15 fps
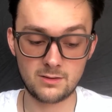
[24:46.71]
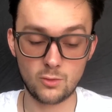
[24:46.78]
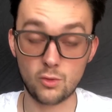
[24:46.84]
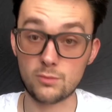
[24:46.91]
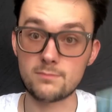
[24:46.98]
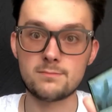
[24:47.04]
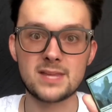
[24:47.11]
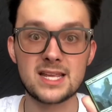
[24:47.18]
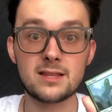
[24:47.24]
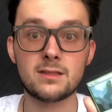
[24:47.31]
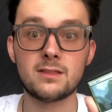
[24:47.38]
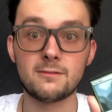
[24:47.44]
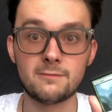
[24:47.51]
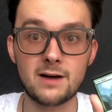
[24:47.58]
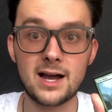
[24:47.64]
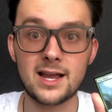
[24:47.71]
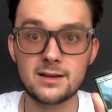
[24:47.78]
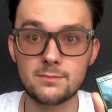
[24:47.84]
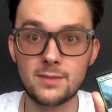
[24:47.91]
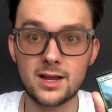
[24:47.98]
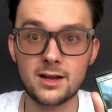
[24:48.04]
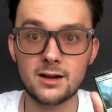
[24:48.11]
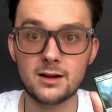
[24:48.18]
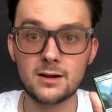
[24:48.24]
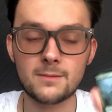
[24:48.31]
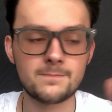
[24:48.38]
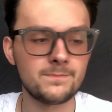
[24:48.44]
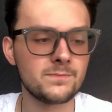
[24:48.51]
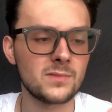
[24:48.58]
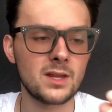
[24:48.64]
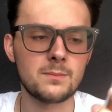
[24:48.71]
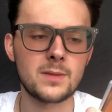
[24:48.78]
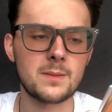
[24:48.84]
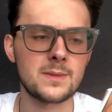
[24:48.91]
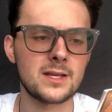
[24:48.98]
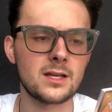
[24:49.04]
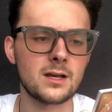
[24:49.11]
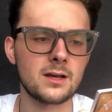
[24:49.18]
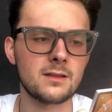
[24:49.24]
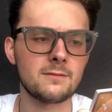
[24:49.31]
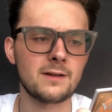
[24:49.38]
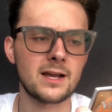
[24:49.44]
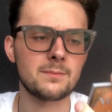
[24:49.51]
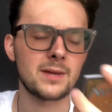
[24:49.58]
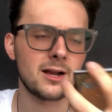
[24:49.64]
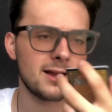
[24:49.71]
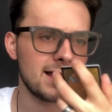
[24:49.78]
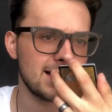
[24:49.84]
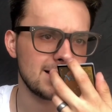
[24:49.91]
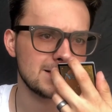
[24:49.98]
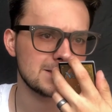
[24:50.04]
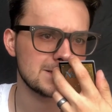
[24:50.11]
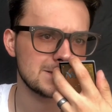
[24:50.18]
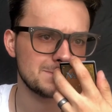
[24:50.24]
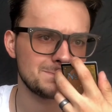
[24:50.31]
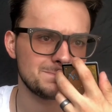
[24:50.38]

or meet the Vine Mare. Maybe the Vine Mare has